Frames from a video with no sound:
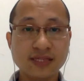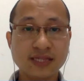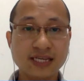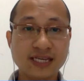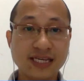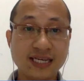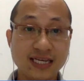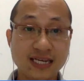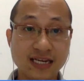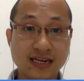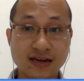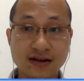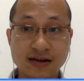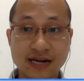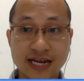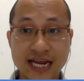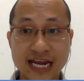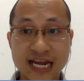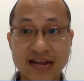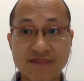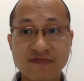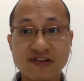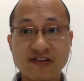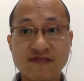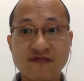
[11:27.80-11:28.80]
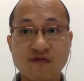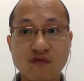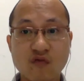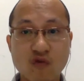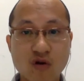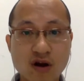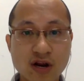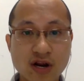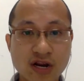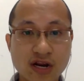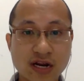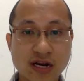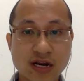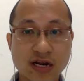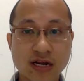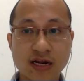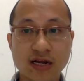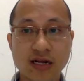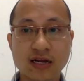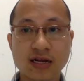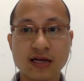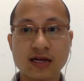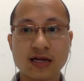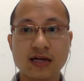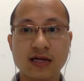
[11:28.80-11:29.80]
inner game of work
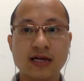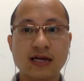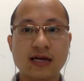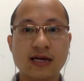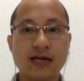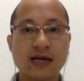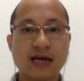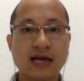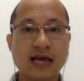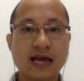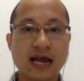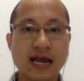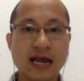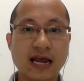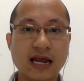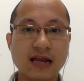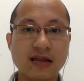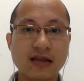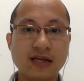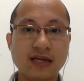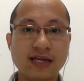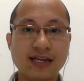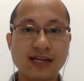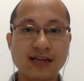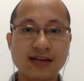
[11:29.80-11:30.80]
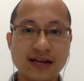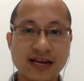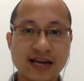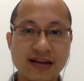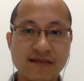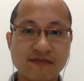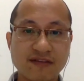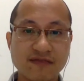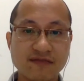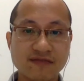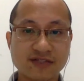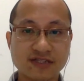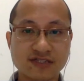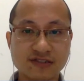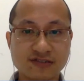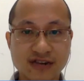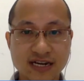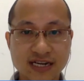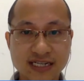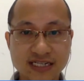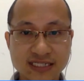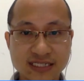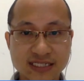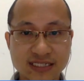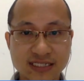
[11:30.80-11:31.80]
and the inner game of
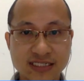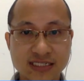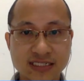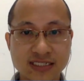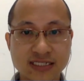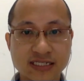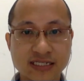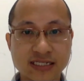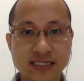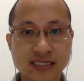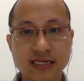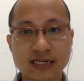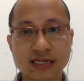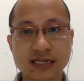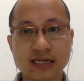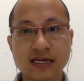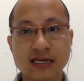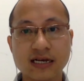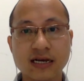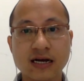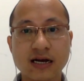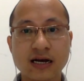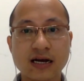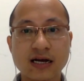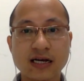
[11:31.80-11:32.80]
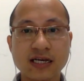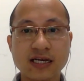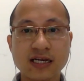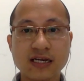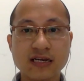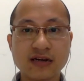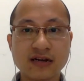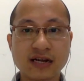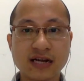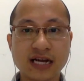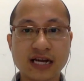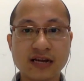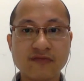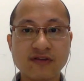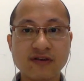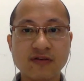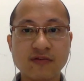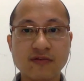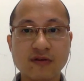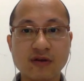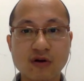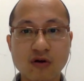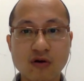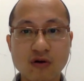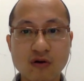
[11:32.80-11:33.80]
stress, inner game of
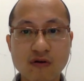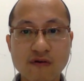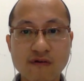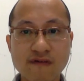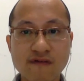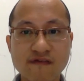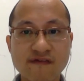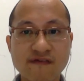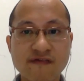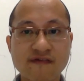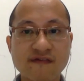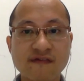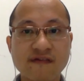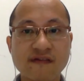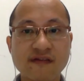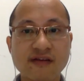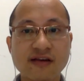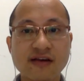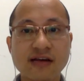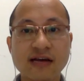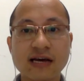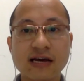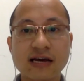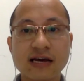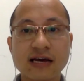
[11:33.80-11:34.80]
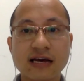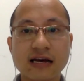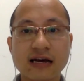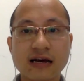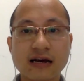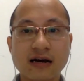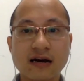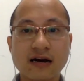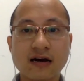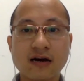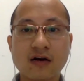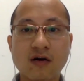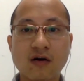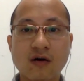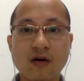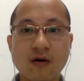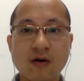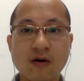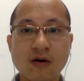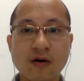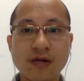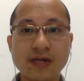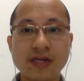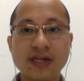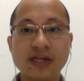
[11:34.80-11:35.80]
golf,
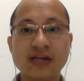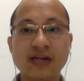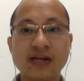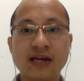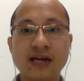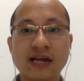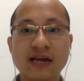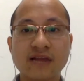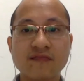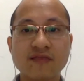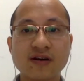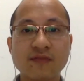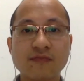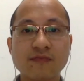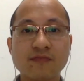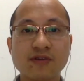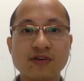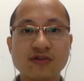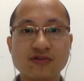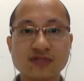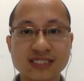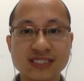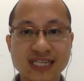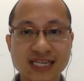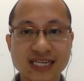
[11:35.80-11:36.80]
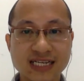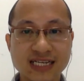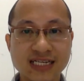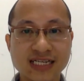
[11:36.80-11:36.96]
or inner game of music.